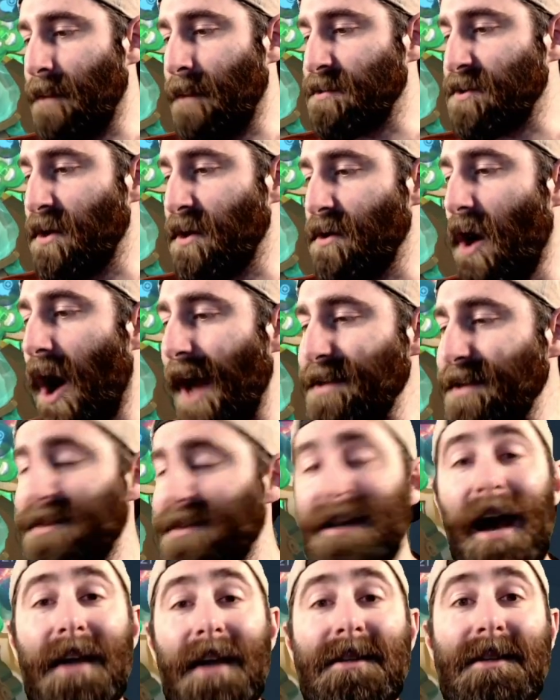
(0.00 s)
So Ice
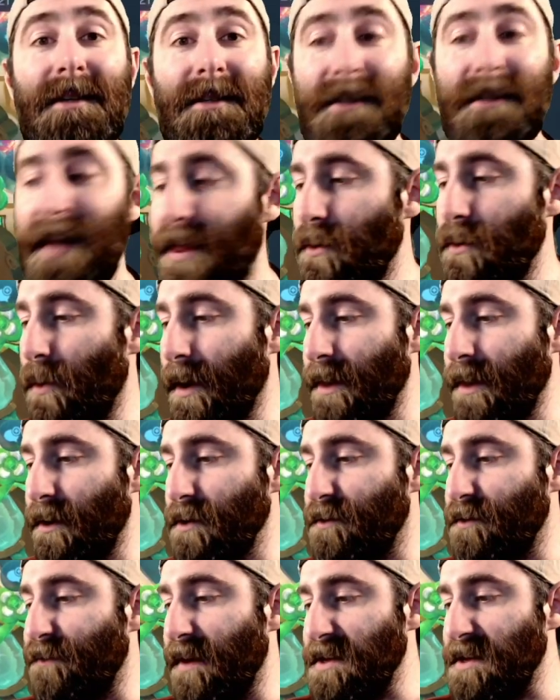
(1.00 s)
Tusk is another one of
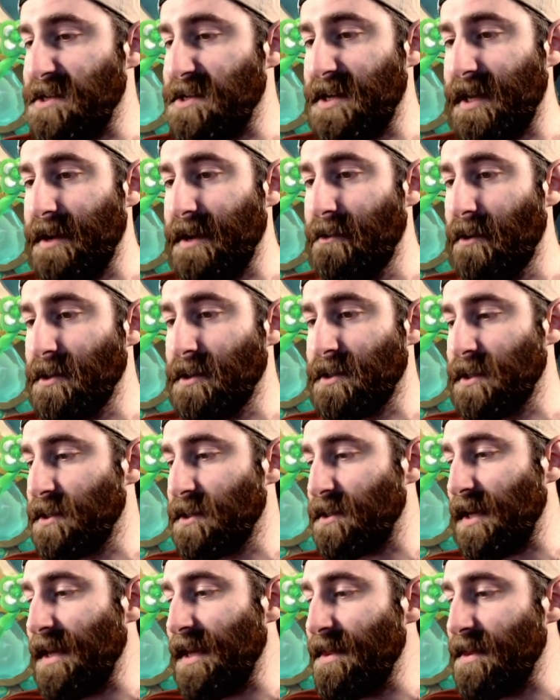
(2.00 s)
those featured heroes
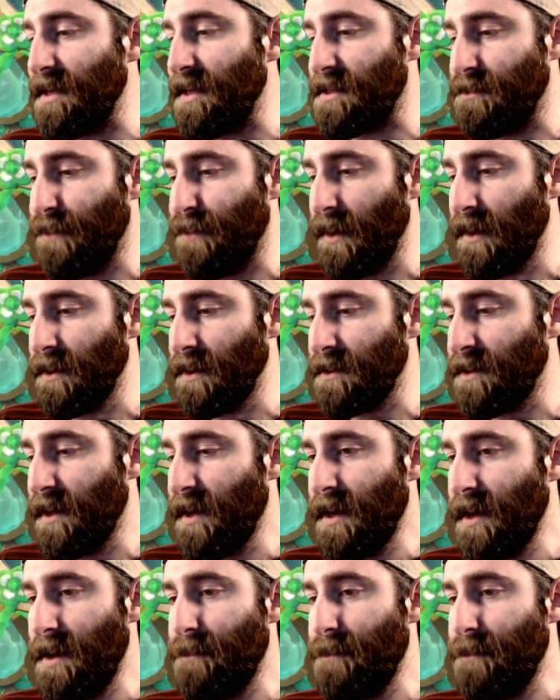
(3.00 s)
that's in this build.